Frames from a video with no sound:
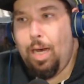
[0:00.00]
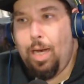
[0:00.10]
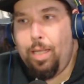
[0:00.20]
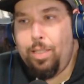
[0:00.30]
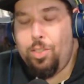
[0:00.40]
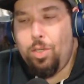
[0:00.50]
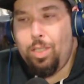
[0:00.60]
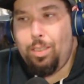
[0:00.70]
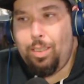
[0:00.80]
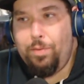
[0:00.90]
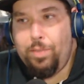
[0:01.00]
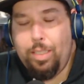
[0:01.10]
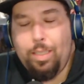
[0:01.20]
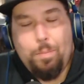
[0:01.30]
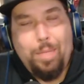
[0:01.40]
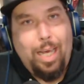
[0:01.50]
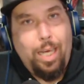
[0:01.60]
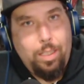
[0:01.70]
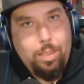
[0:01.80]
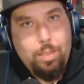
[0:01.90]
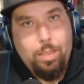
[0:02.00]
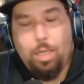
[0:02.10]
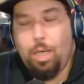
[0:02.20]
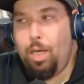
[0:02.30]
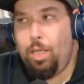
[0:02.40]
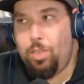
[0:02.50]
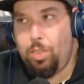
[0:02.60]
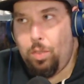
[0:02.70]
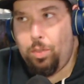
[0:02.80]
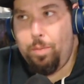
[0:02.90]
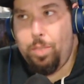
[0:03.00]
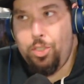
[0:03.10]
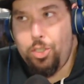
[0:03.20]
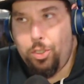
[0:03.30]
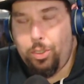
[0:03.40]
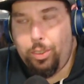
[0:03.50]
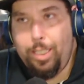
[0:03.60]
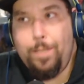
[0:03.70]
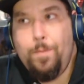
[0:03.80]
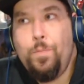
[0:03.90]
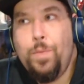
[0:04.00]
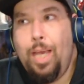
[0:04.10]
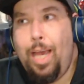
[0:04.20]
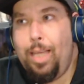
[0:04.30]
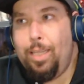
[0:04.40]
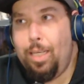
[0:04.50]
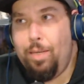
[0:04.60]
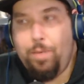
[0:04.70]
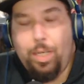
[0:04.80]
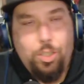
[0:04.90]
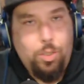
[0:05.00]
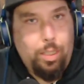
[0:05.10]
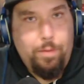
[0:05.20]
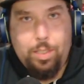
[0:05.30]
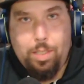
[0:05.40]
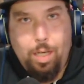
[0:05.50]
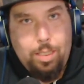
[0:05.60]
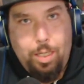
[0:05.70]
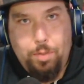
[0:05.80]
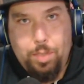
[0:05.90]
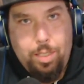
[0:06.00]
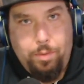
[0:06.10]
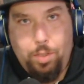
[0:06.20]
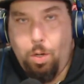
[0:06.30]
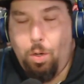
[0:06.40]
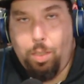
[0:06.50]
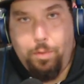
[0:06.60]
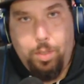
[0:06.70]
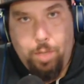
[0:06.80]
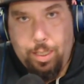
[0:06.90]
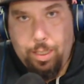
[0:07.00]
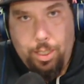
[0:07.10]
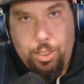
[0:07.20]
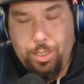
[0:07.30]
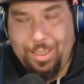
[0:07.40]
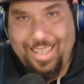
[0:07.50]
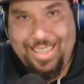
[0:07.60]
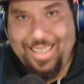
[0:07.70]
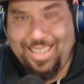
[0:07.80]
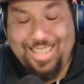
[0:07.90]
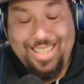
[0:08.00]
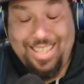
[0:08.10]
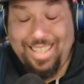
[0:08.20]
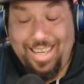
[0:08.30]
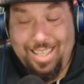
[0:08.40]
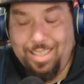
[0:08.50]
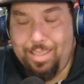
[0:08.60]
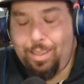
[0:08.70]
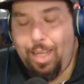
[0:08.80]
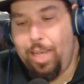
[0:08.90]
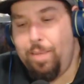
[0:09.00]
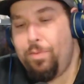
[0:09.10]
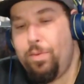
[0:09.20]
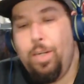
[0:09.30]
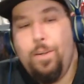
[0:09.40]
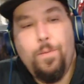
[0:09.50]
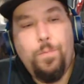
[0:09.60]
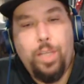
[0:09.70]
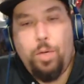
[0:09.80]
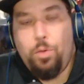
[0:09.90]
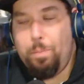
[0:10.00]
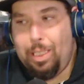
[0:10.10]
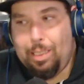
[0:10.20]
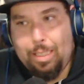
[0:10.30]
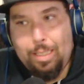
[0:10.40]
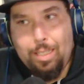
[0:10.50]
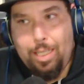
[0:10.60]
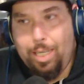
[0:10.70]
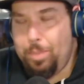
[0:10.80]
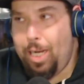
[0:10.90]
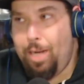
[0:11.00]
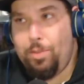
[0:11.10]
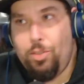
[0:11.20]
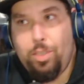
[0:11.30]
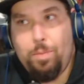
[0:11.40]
they started lifting the bans slowly but surely. And then eventually Vysotsky received all of the recognition that he didn't get in his life. There were buildings named after him,